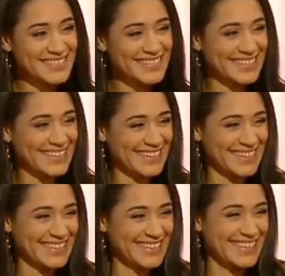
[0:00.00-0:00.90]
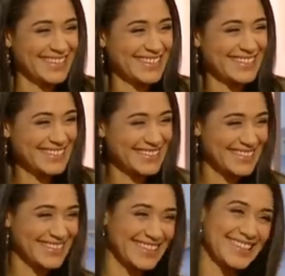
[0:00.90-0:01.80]

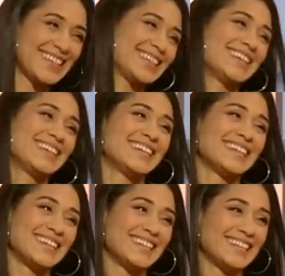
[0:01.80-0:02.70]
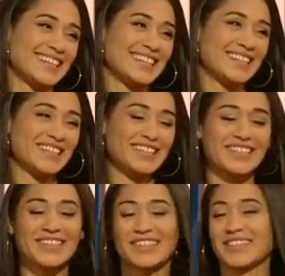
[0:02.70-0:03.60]

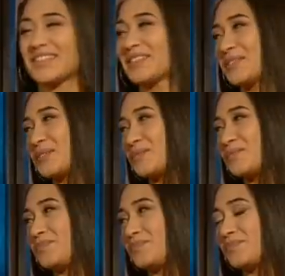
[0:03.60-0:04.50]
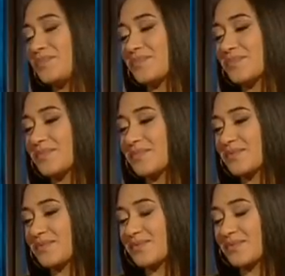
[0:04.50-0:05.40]

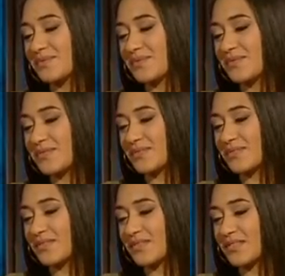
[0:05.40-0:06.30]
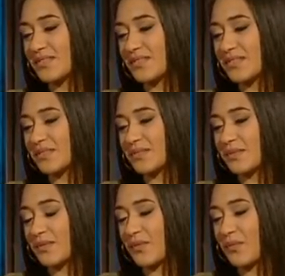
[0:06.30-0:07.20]

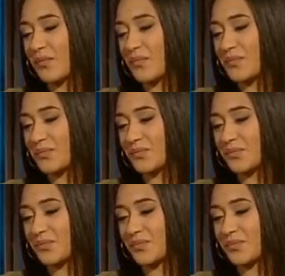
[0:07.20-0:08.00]
[no speech]